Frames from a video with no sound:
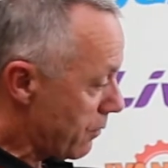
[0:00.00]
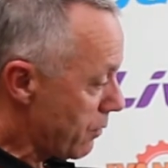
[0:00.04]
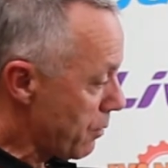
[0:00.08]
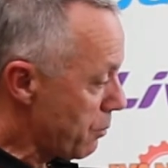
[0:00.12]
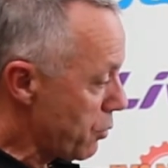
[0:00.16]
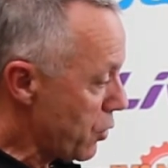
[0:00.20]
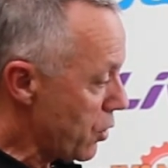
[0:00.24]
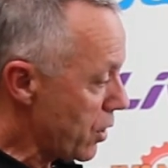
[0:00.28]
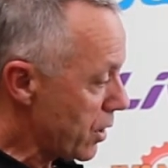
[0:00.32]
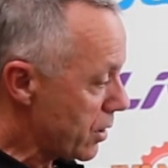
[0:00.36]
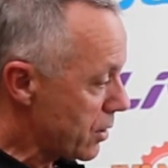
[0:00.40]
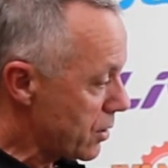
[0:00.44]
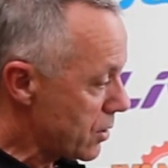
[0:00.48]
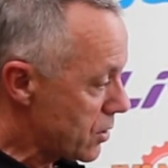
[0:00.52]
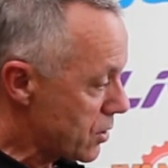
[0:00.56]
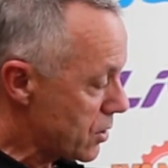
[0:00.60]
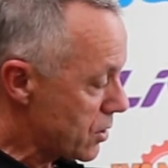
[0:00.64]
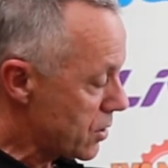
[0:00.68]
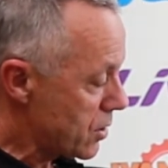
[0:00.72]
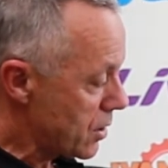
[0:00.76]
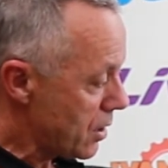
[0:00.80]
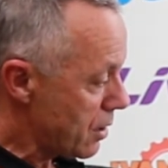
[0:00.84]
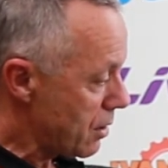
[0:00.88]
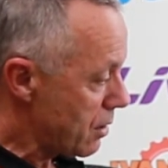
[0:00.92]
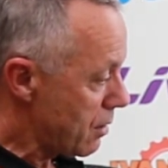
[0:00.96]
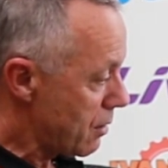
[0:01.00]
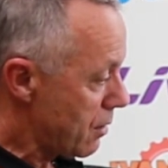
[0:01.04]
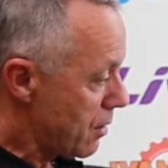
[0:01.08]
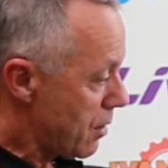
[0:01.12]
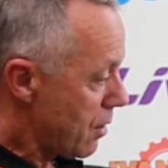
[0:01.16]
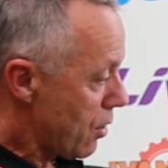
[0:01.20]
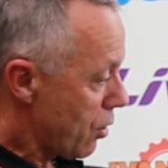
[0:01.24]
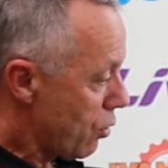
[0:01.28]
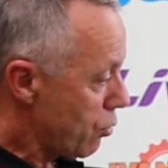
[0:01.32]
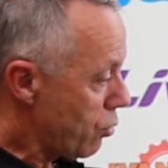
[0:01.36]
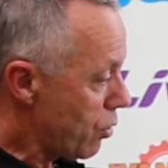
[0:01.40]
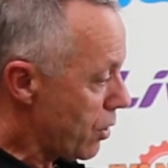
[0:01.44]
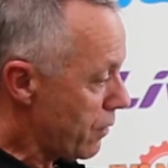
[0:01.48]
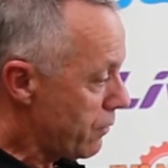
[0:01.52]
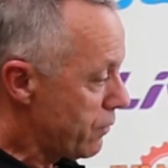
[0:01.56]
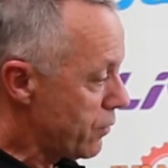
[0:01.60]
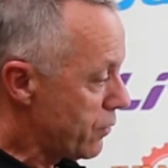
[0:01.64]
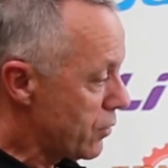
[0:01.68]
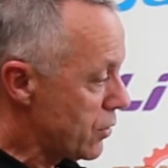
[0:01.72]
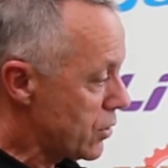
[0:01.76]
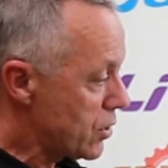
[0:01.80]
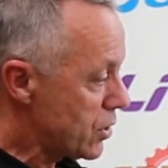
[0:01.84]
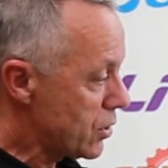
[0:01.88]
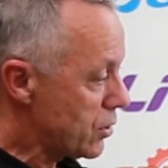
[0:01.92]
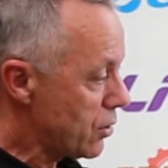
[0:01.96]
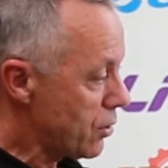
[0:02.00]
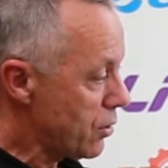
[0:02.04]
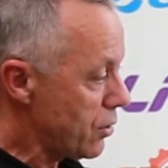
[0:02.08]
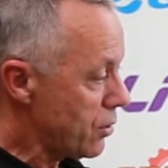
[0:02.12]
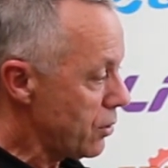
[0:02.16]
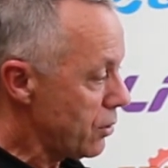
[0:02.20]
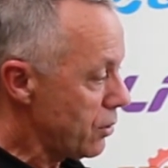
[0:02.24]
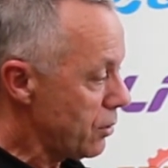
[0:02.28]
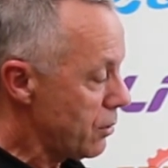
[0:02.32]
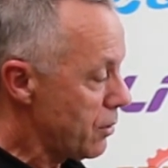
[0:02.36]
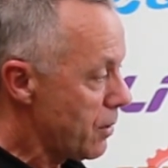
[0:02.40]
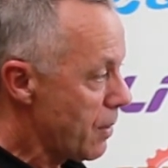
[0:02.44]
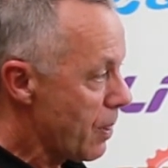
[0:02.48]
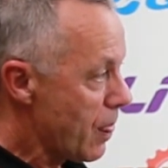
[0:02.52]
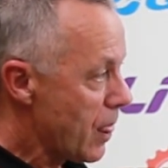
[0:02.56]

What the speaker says: for a bike that's quite versatile